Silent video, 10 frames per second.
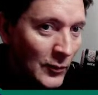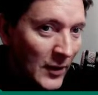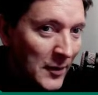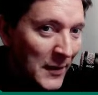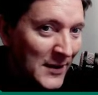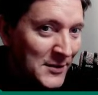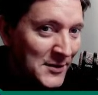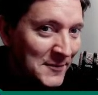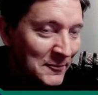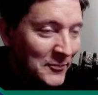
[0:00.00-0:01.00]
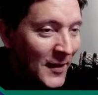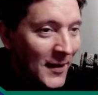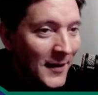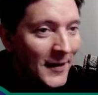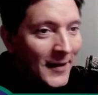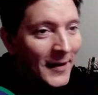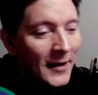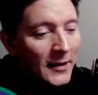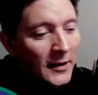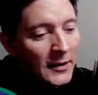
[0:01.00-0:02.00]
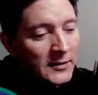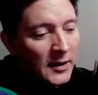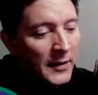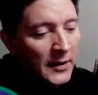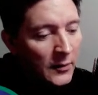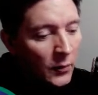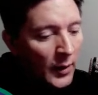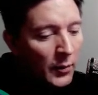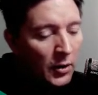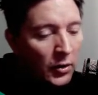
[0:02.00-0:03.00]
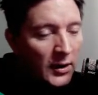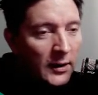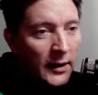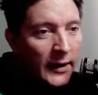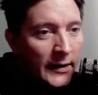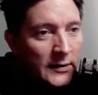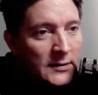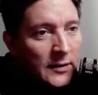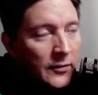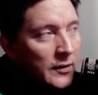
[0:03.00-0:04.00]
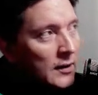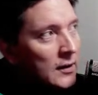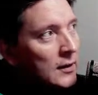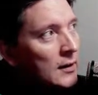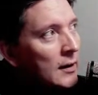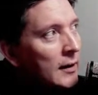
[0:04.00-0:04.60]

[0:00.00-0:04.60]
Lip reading: The masks. Yeah. Yes, I mean, when we're looking at the